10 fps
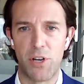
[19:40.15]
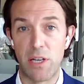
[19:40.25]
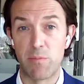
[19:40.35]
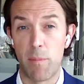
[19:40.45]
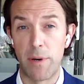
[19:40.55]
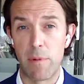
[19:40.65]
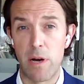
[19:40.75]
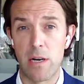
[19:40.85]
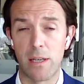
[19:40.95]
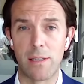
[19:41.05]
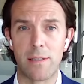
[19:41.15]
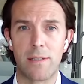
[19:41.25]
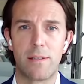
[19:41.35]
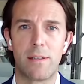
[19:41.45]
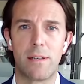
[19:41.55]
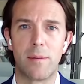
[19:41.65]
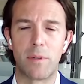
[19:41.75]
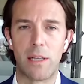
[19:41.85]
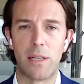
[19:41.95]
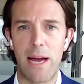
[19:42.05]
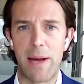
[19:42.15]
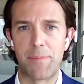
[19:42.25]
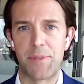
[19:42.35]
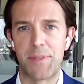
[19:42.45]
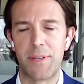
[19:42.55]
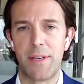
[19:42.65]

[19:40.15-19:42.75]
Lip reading: Chinese property market collapsed,